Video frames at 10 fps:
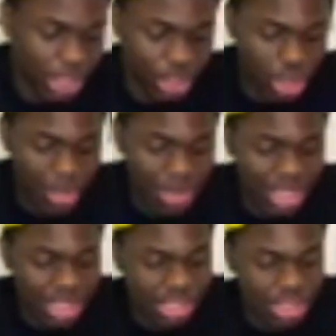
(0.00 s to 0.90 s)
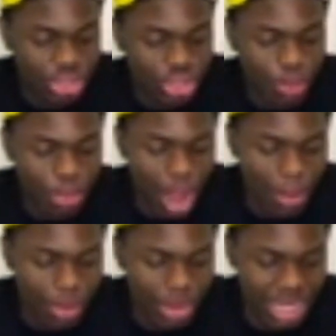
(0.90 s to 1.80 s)
and you're not, I'm like, listen, there's no
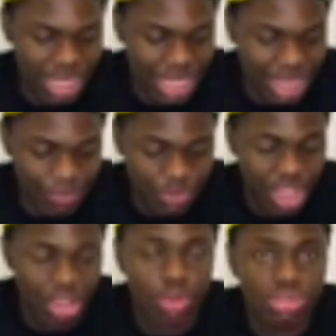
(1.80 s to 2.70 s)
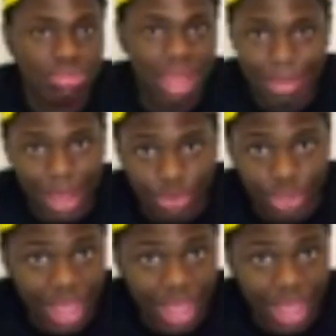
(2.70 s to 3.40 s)
proper way to eat. It goes in my mouth.